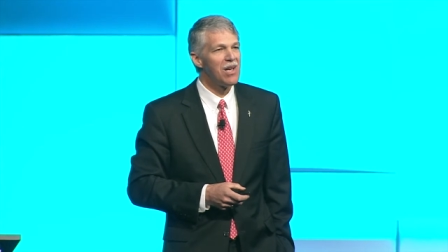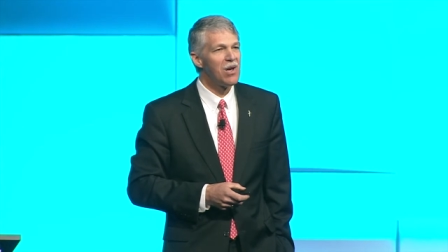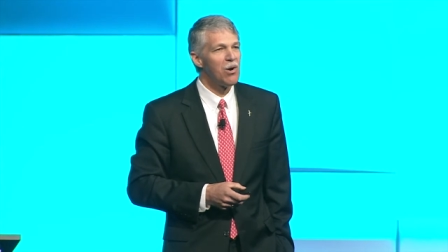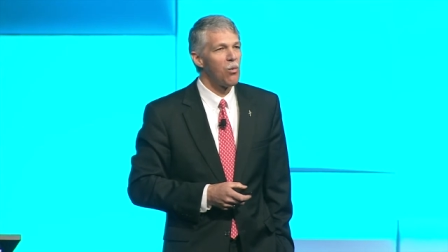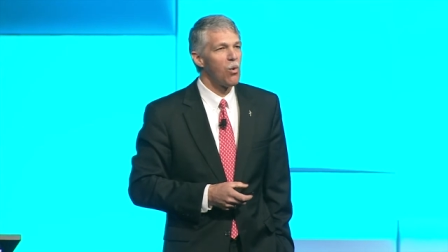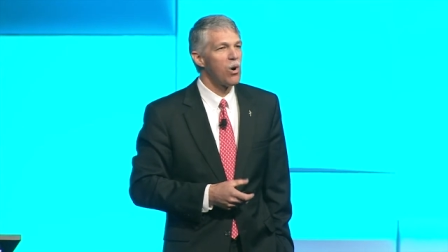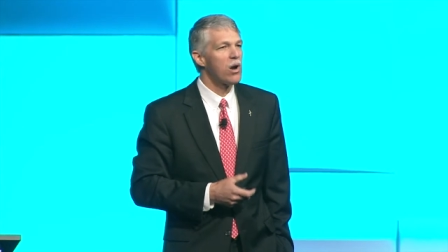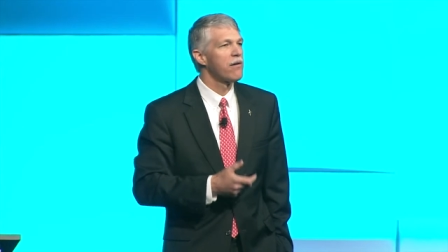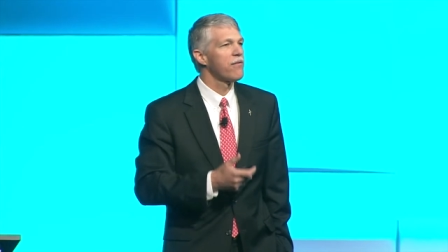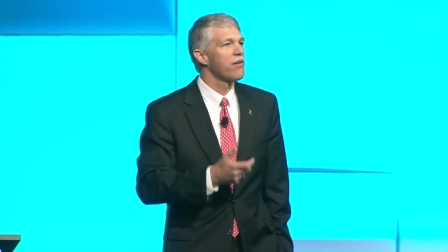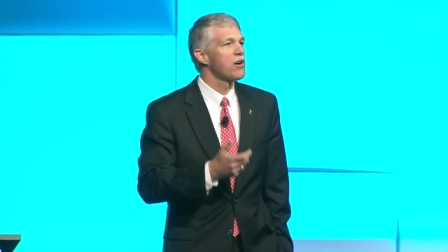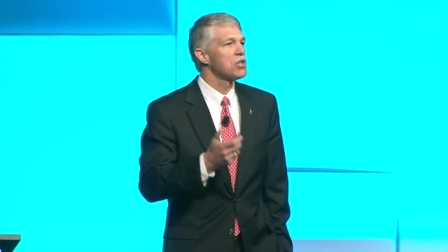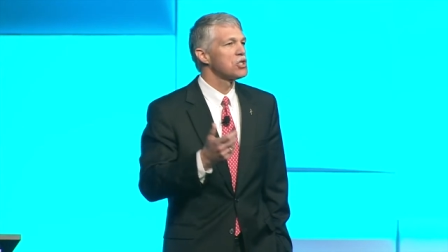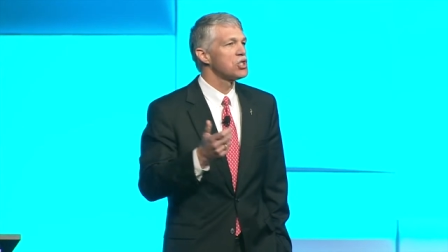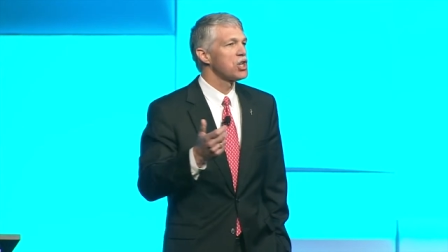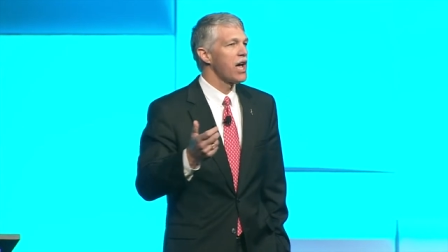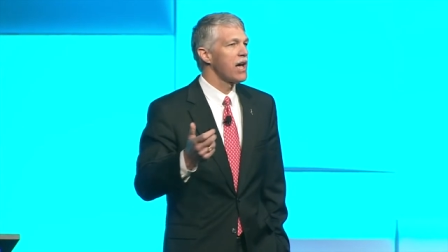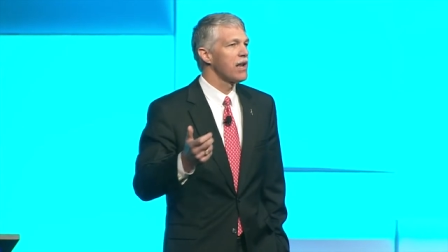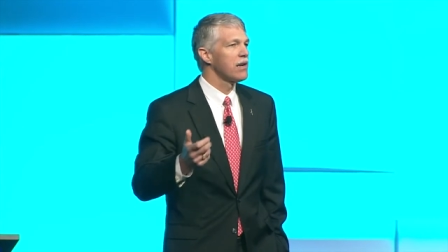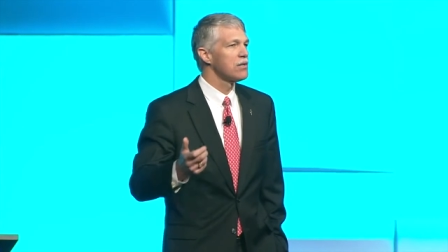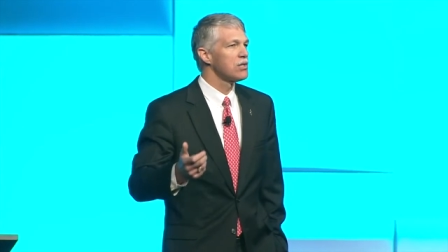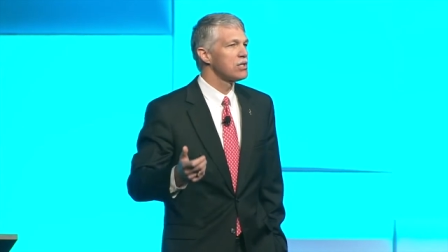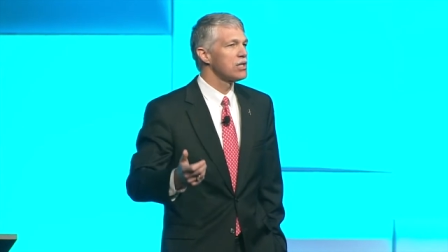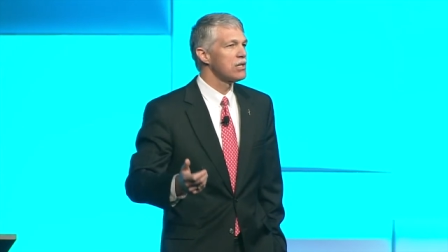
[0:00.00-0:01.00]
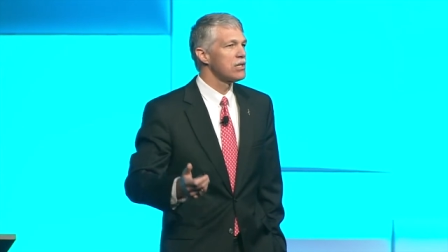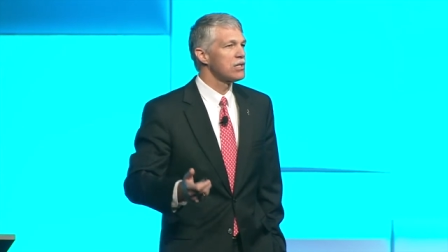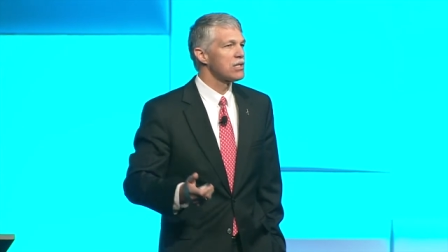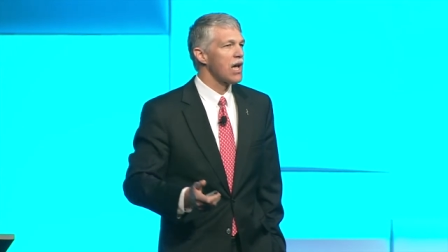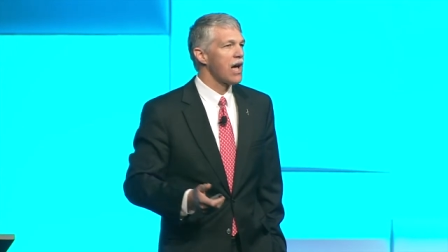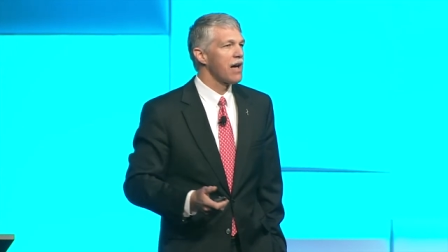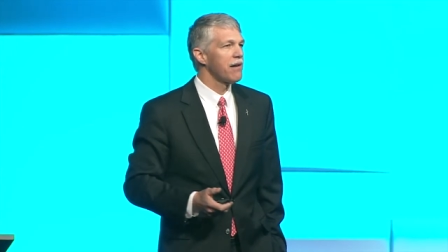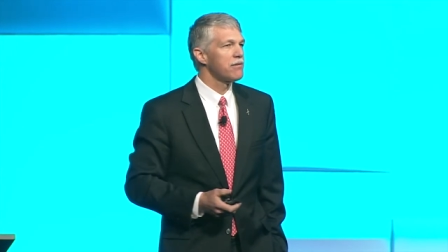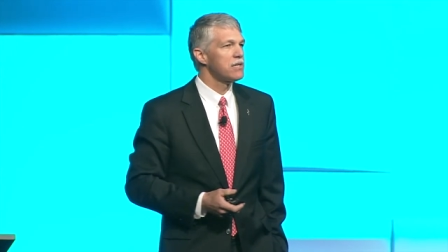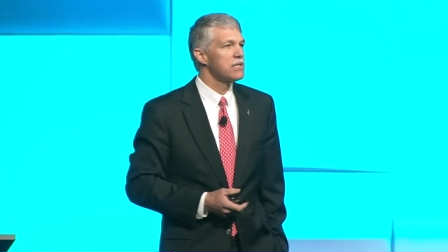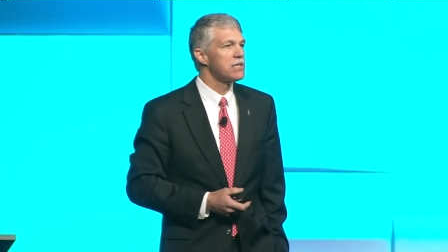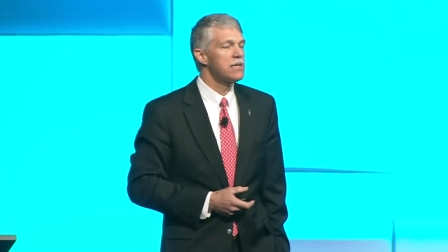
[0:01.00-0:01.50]
One of our challenges,
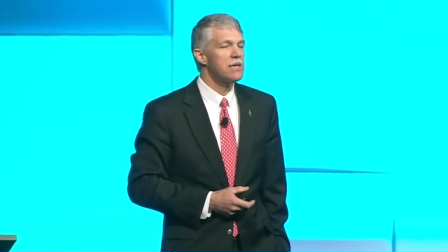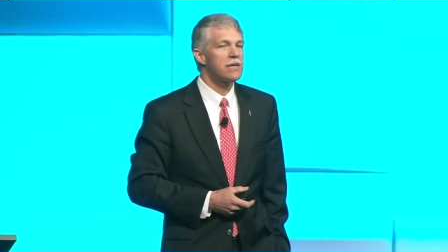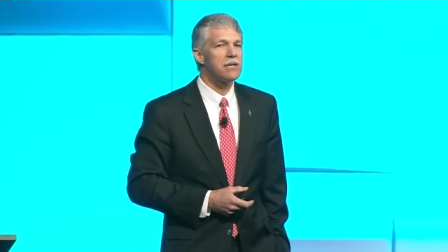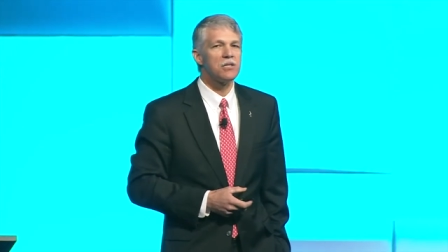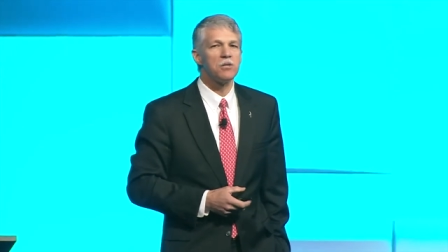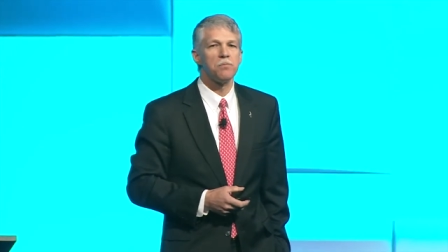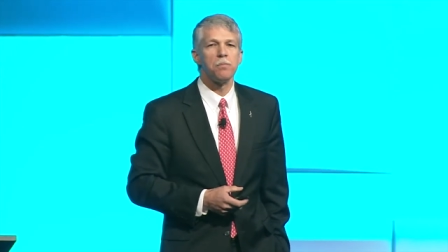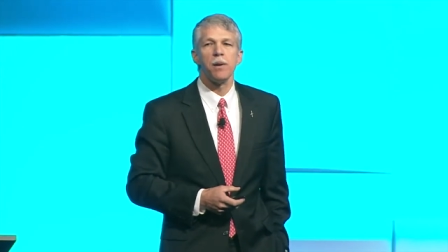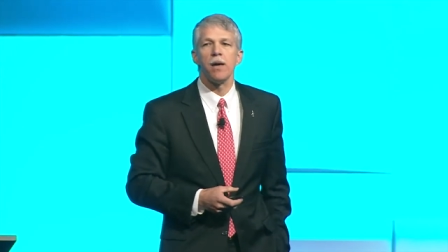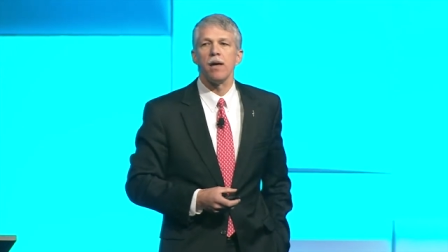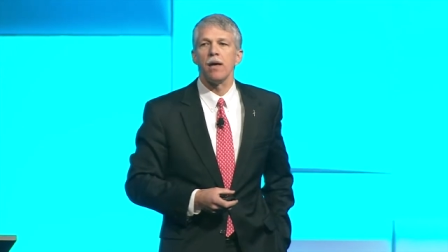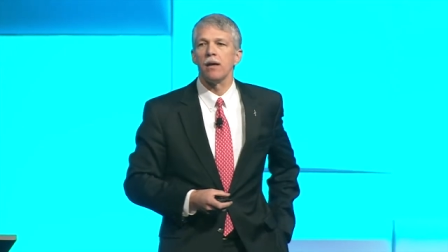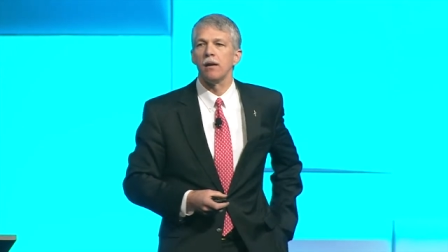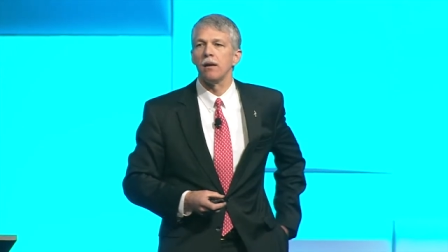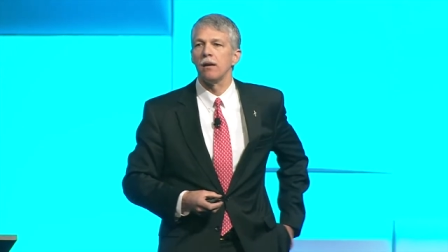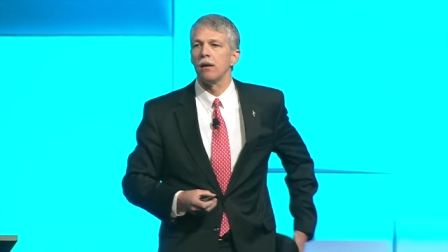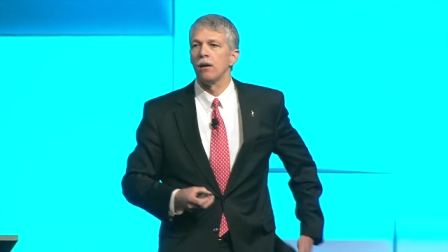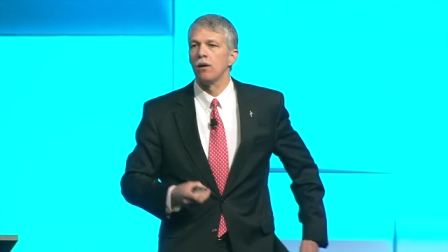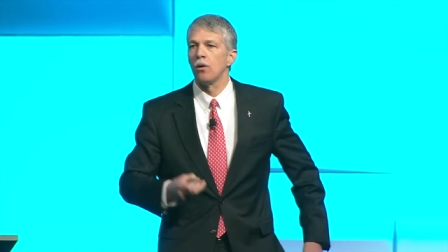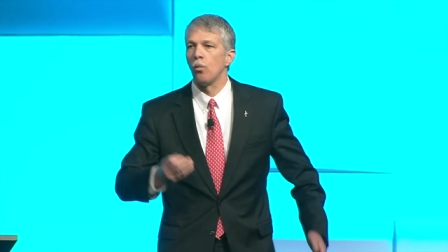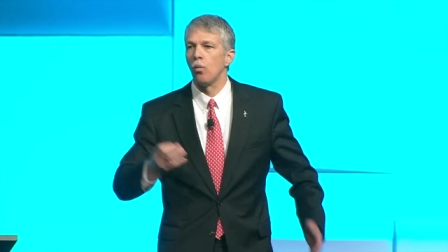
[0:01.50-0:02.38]
obviously, has been